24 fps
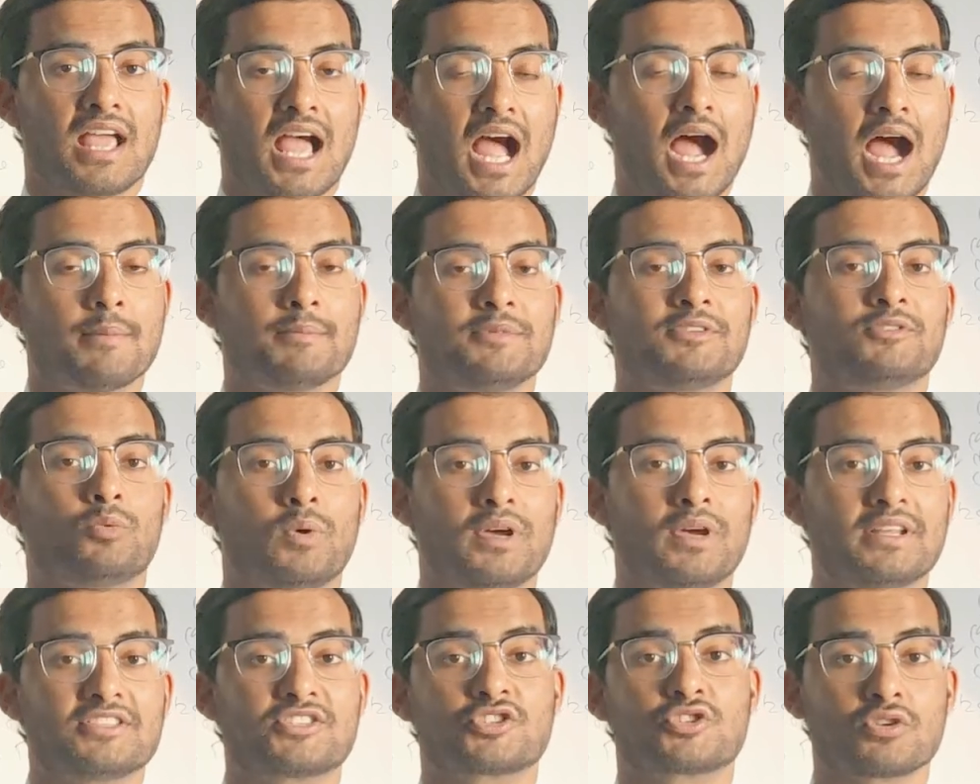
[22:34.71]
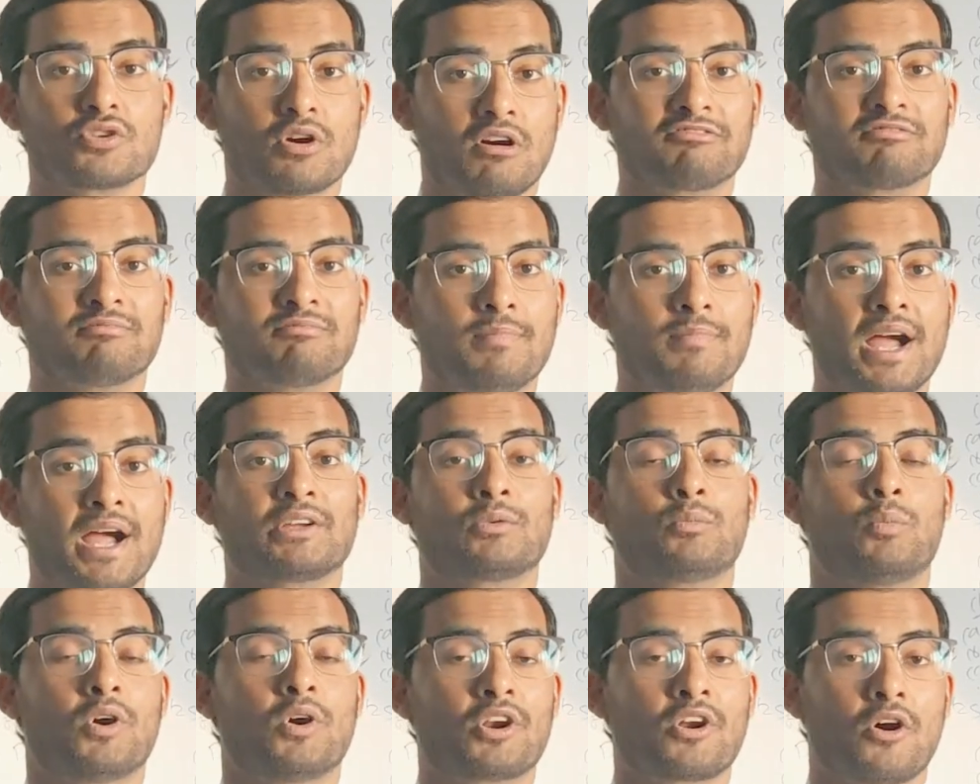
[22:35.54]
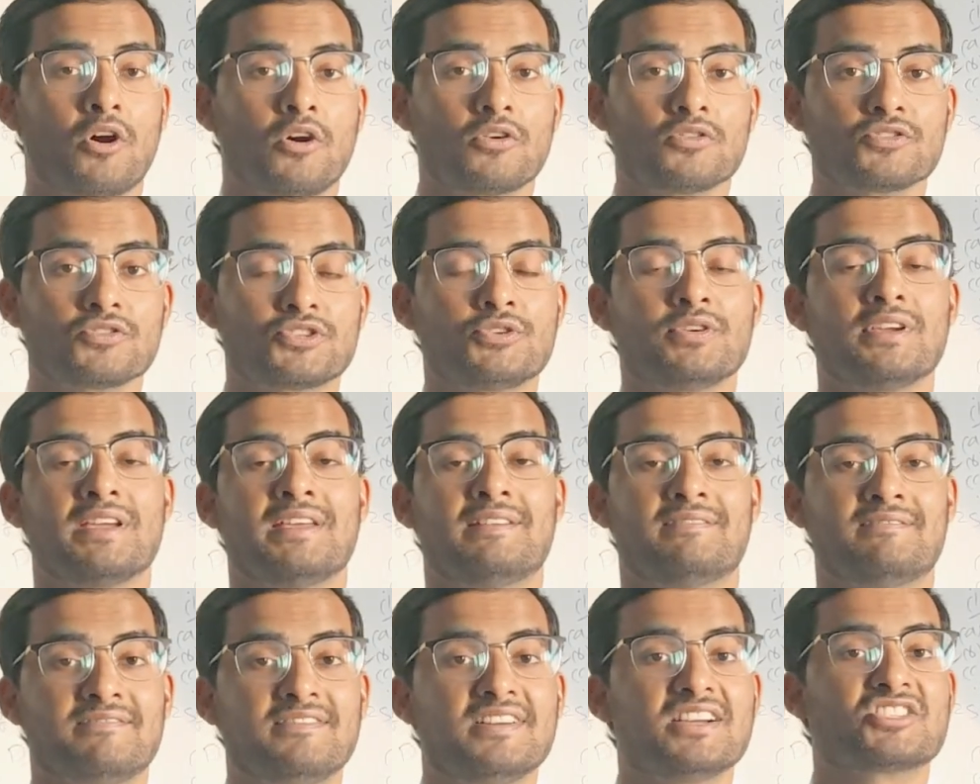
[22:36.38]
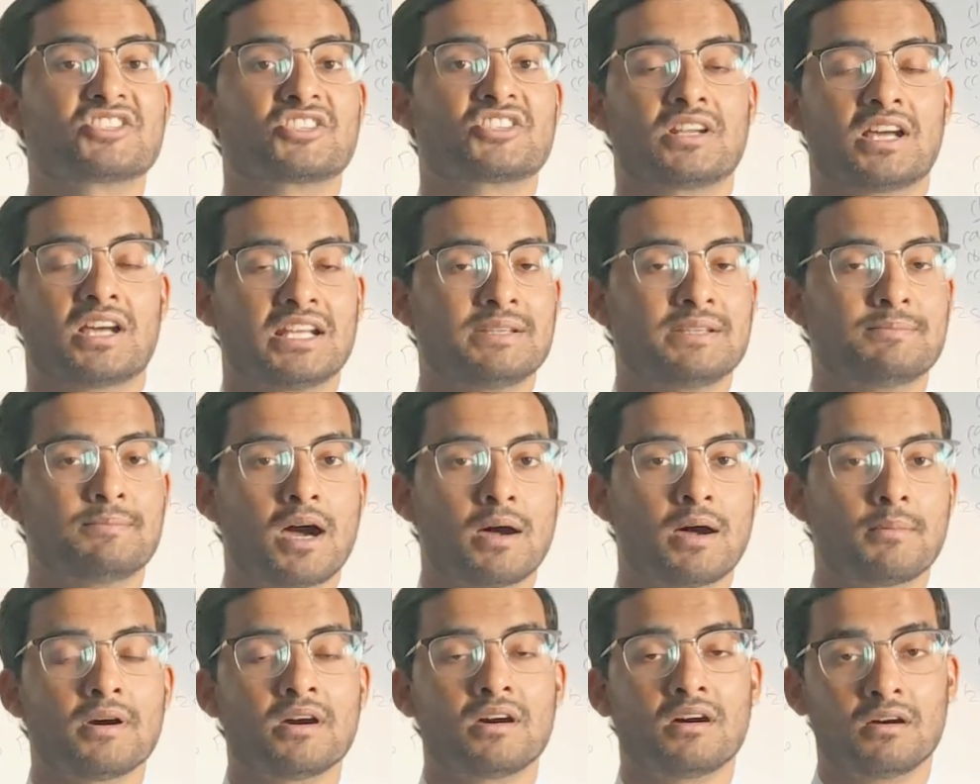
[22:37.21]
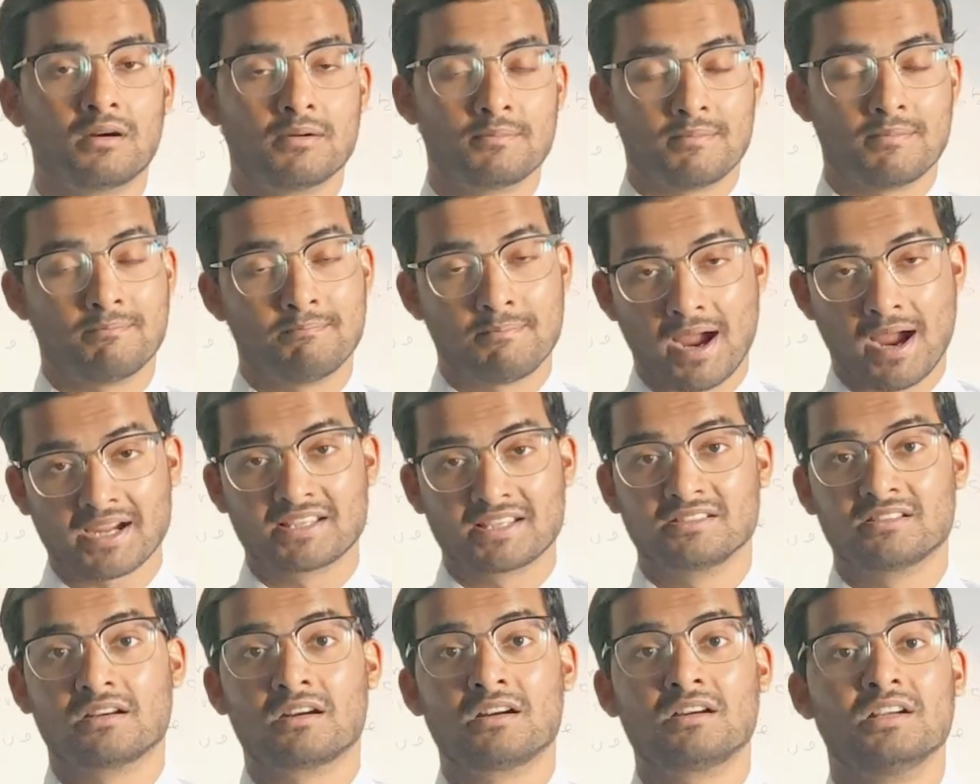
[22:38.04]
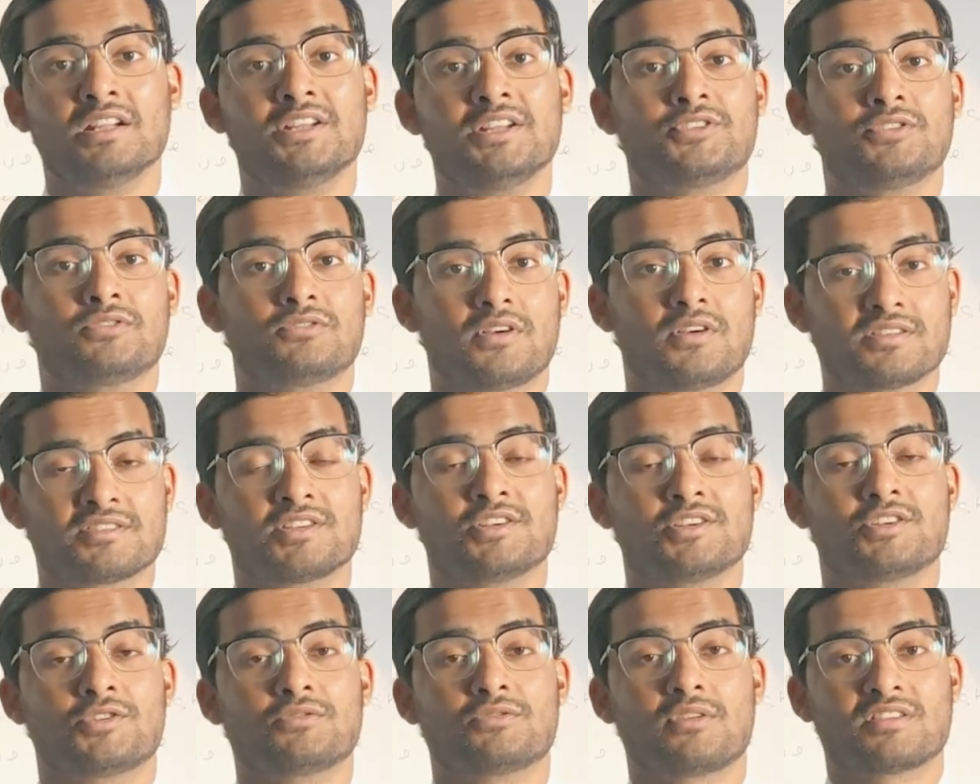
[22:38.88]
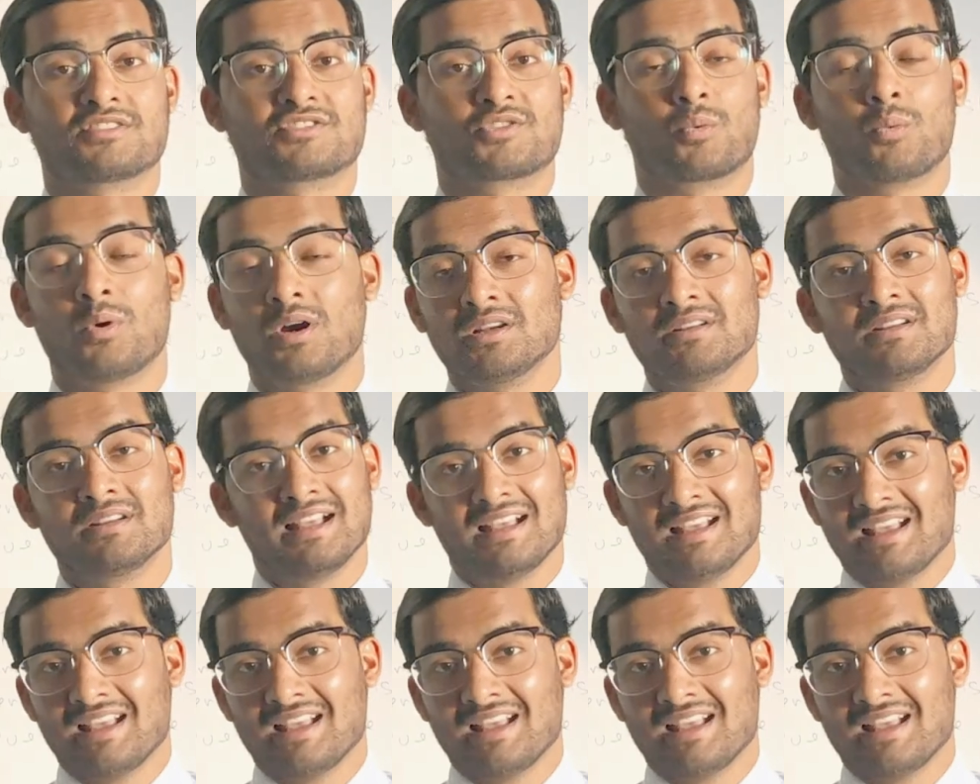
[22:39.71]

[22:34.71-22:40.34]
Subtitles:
I mean, when SoftBank went on to invest in Alibaba back in the early 2000 2001,